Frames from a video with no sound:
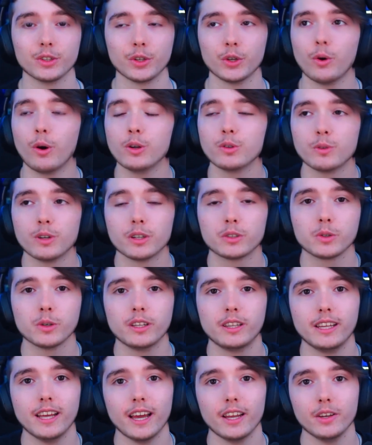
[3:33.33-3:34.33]
You always want to
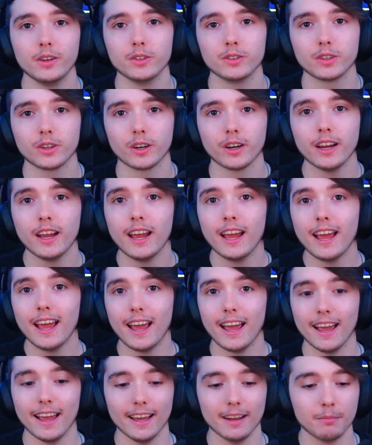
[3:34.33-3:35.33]
treat the end user
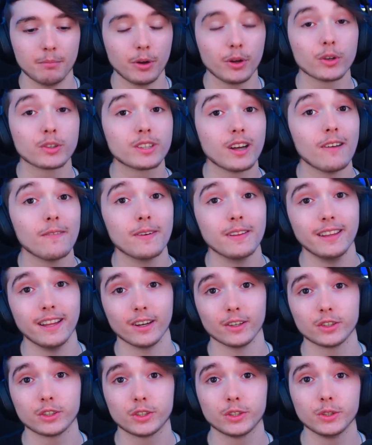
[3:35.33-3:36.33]
and put yourself in
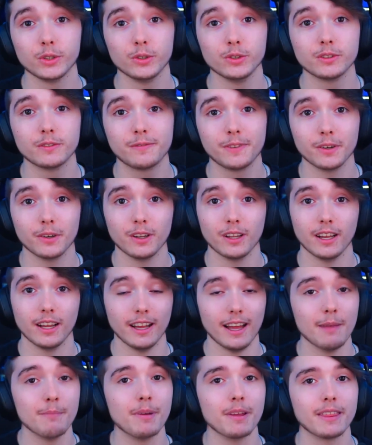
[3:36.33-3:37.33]
their shoes, feel uh,
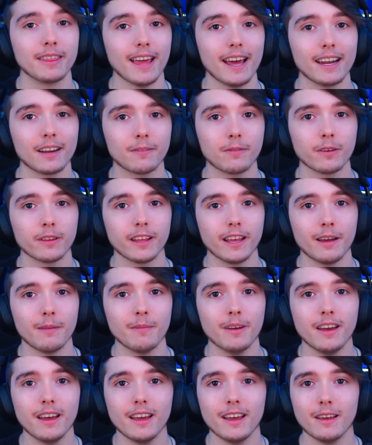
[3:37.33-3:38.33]
empathetic for them,
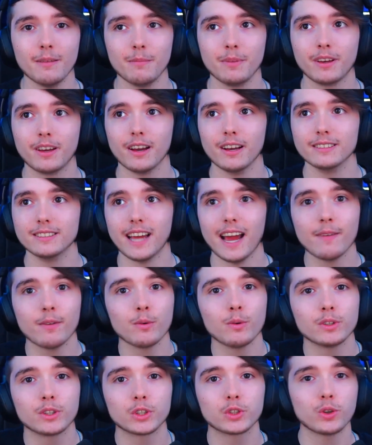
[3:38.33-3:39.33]
because
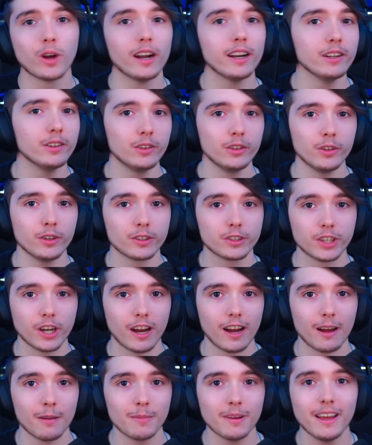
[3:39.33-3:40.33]
everyone's just trying to do their
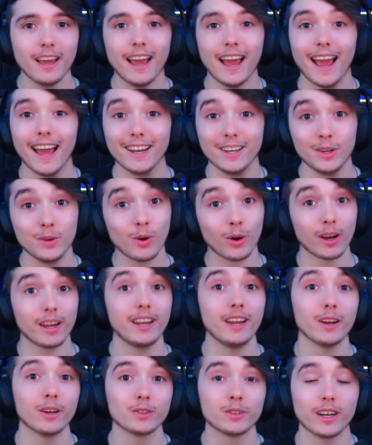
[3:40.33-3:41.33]
job, and you are
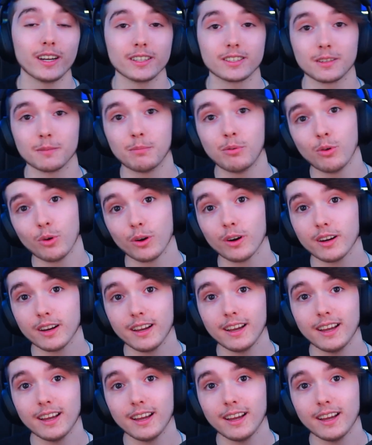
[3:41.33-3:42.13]
here trying to support